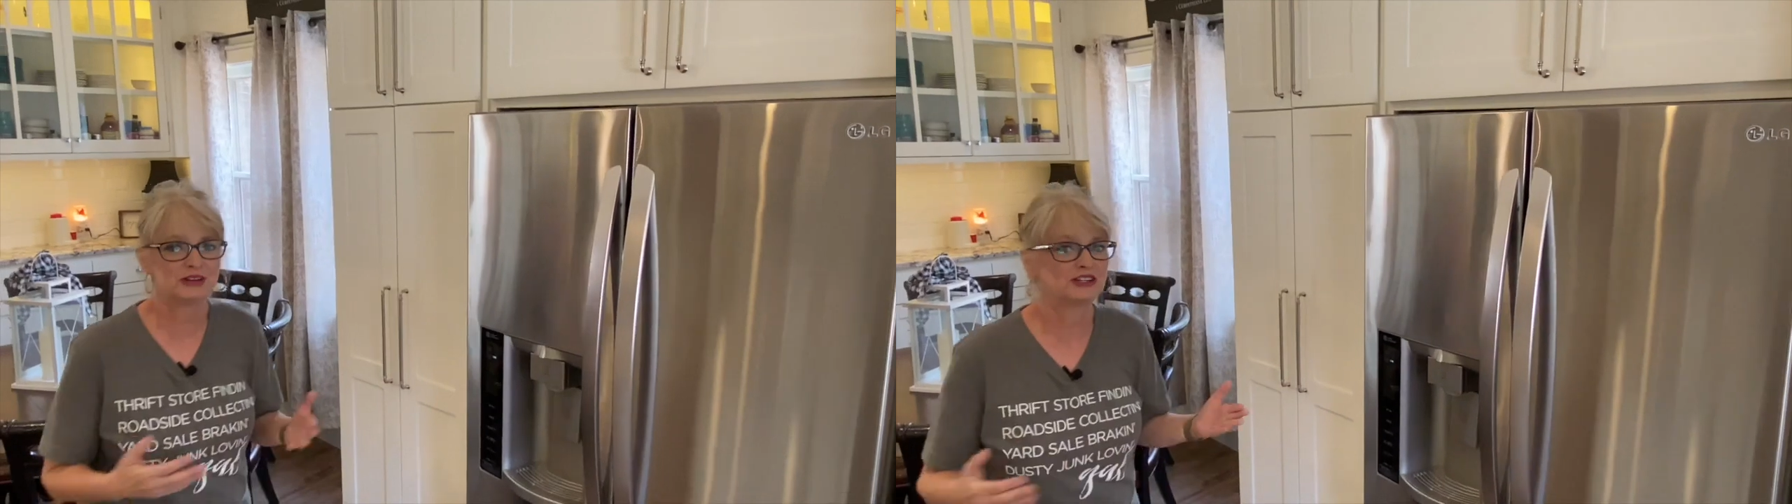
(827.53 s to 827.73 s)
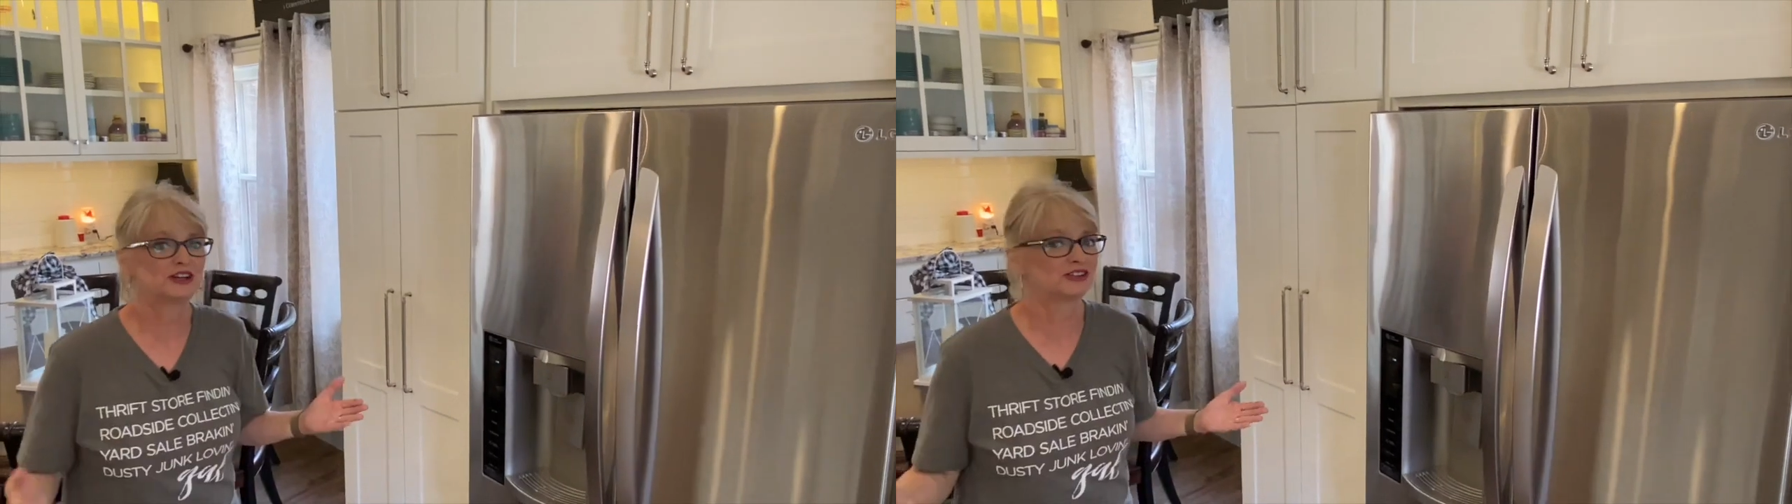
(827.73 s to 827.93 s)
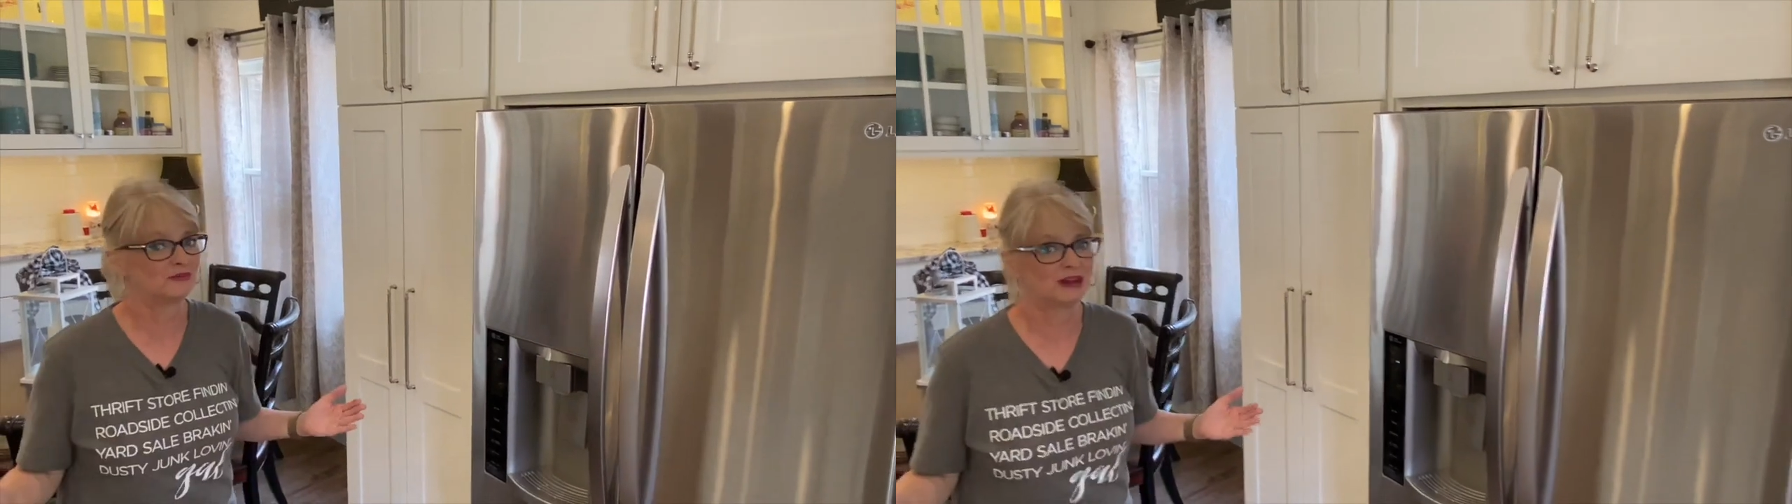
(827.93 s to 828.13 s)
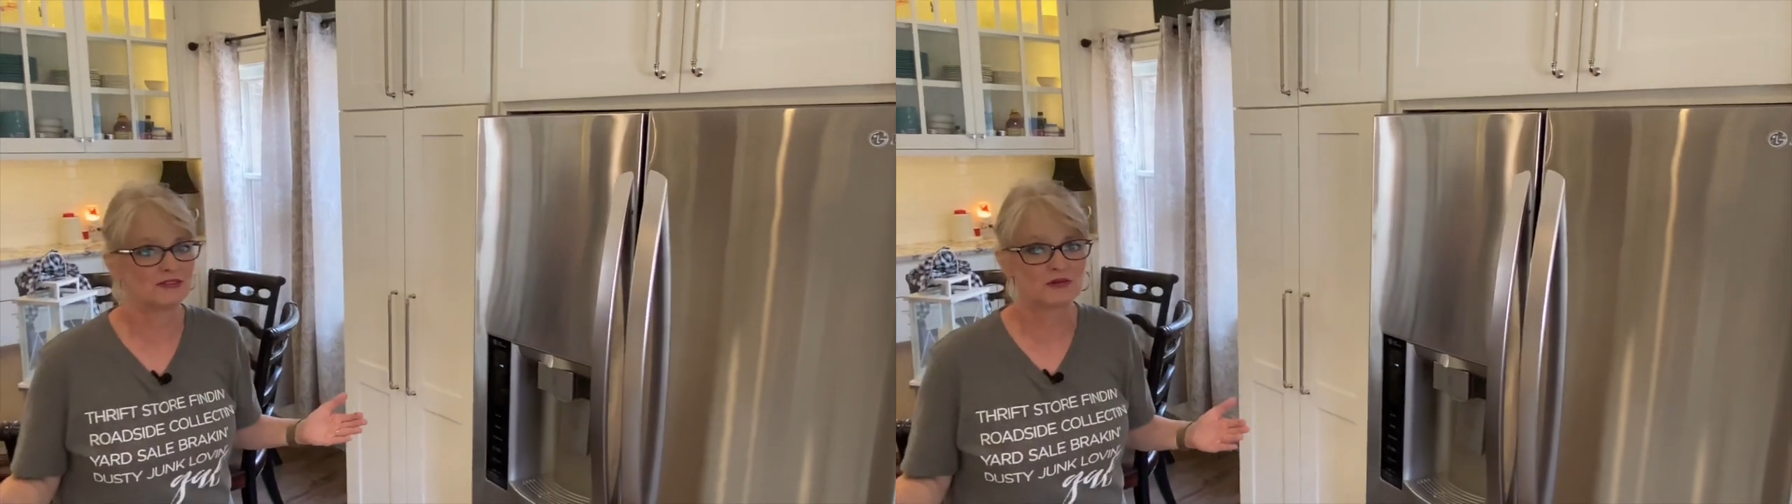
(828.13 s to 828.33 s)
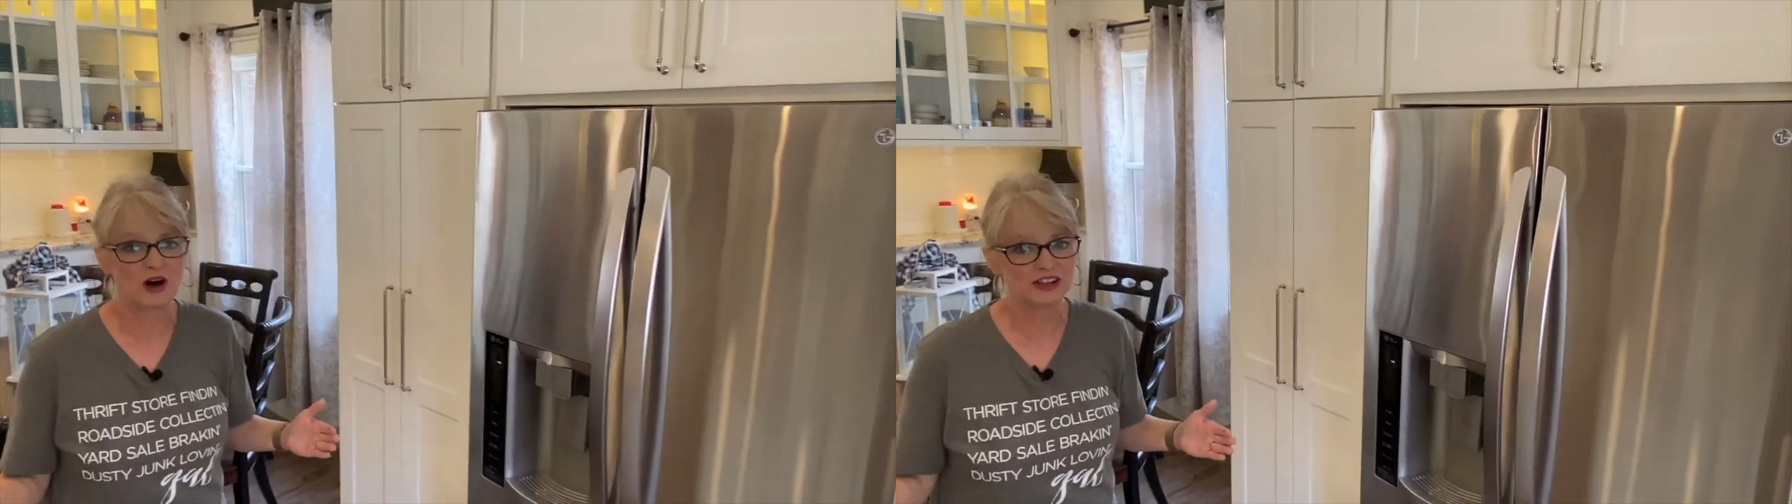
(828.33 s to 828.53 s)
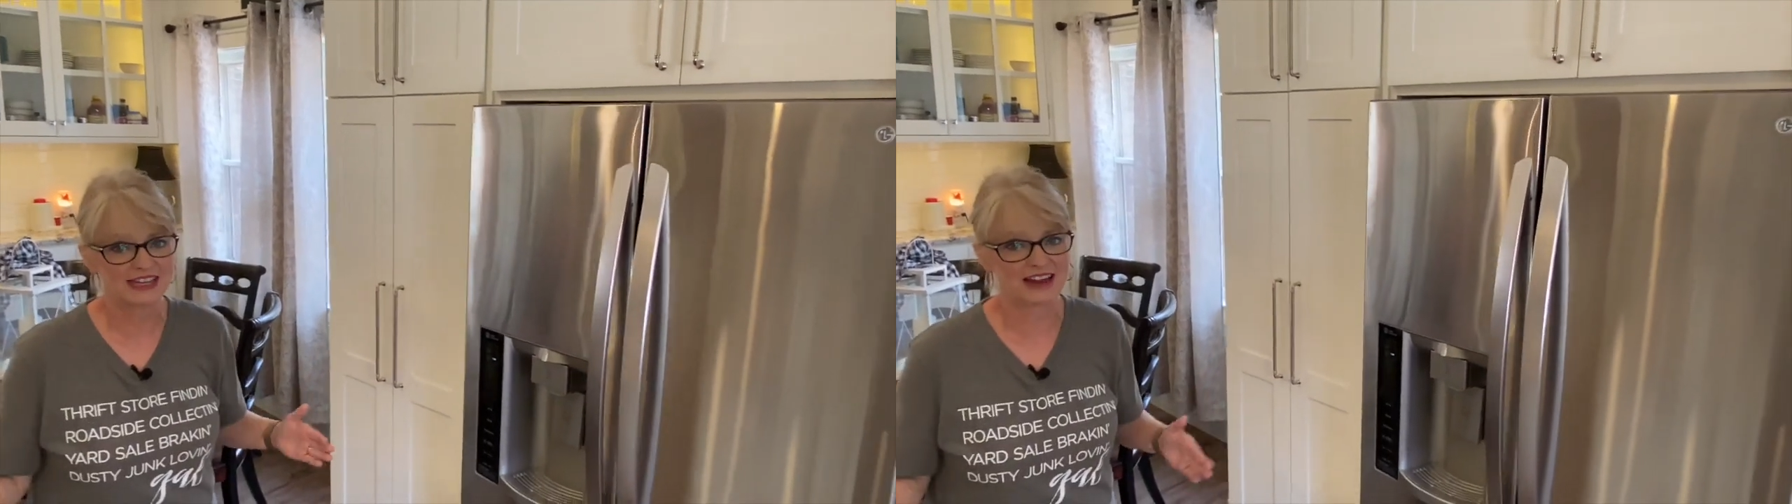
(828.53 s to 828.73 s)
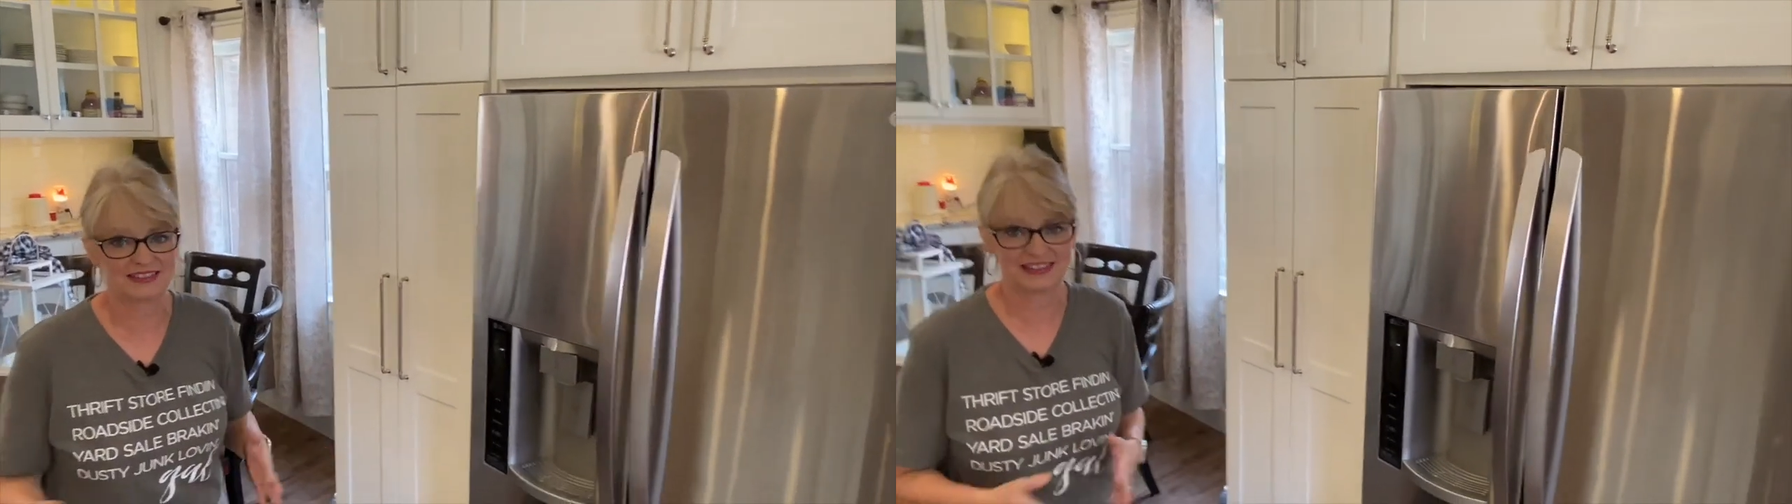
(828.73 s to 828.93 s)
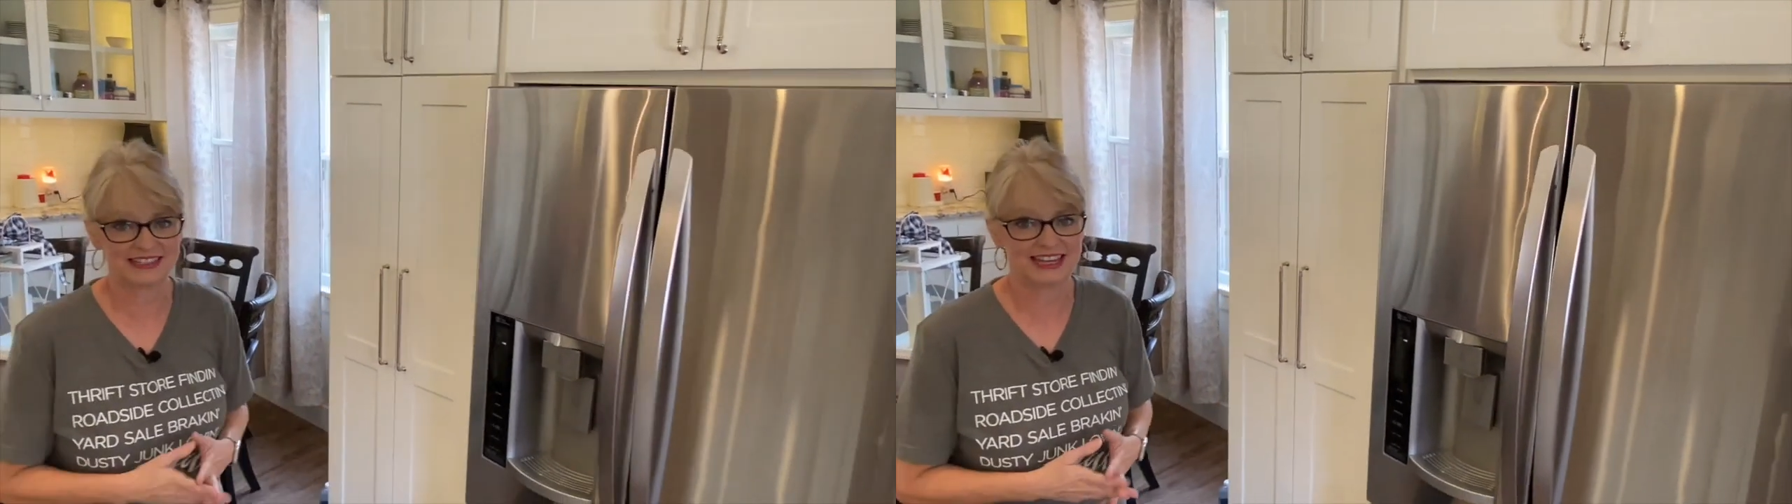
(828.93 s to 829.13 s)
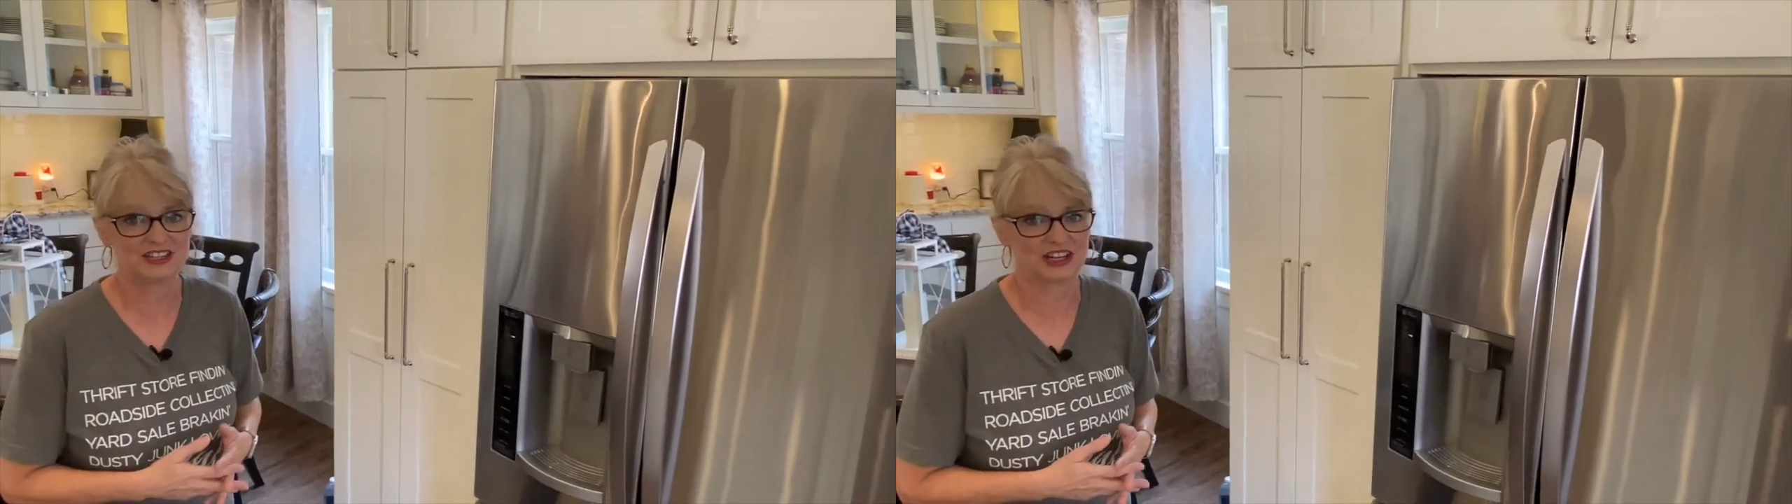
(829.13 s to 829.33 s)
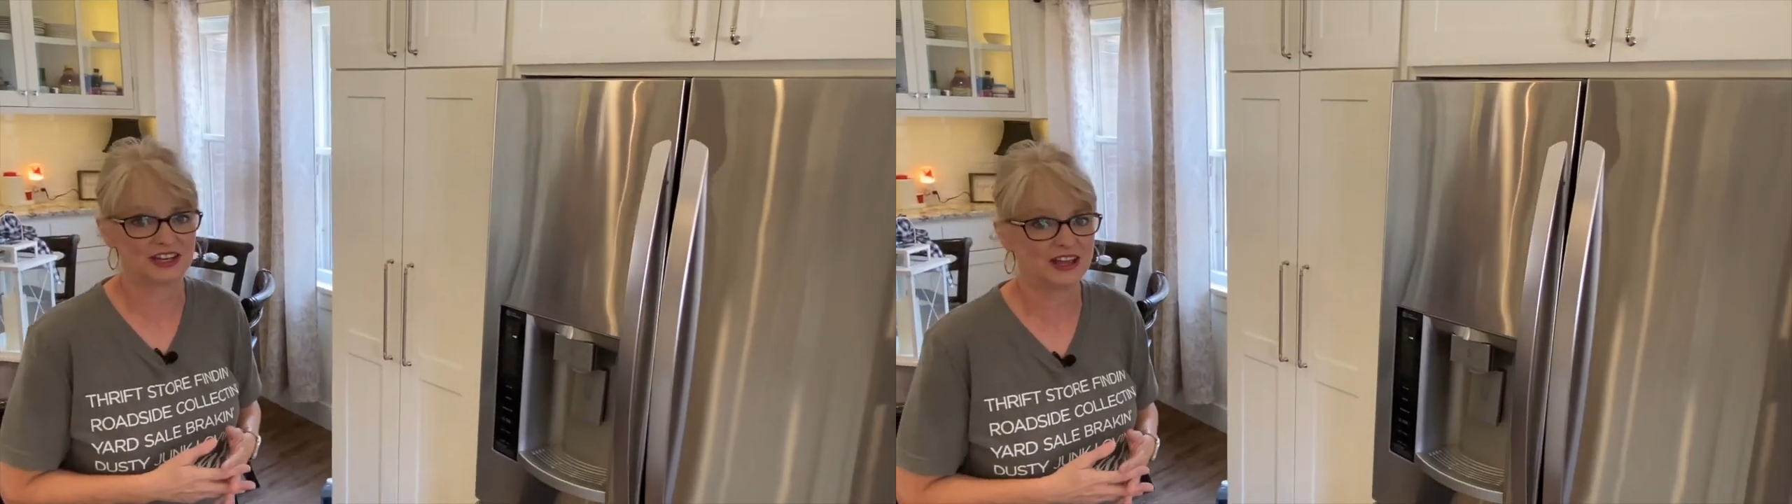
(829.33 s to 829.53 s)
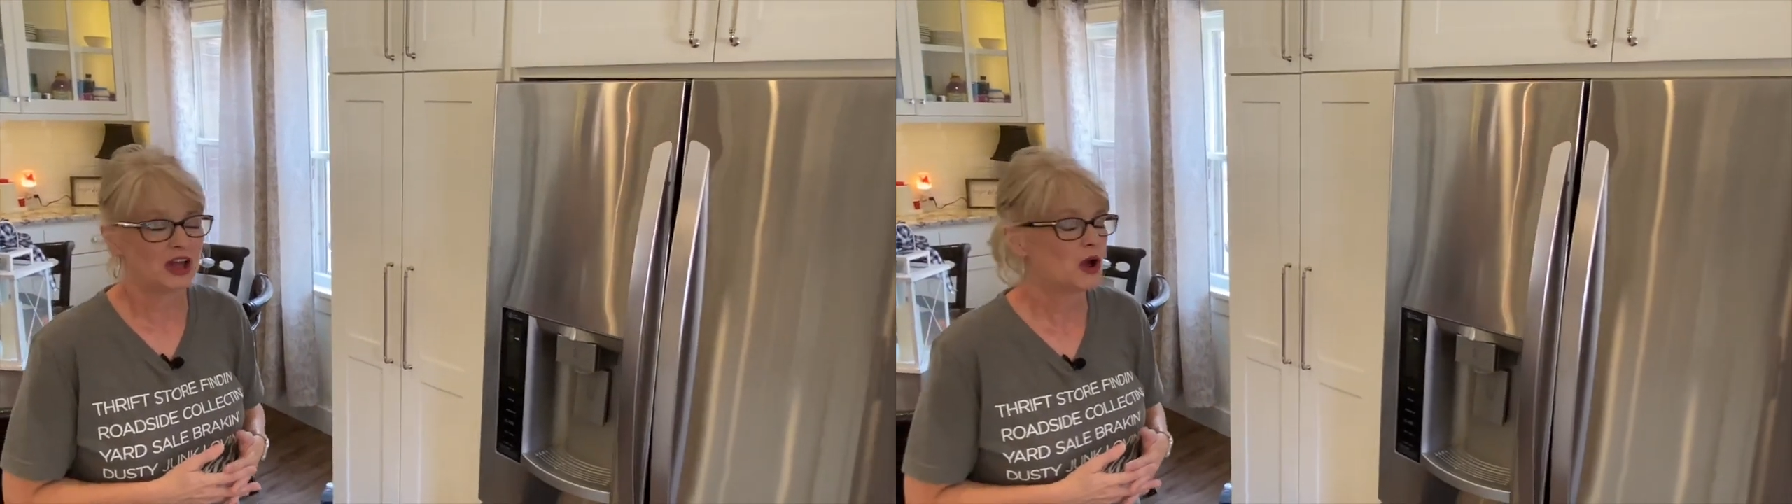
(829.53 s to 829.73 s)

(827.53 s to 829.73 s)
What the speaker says: took so many of the walls out in this kitchen,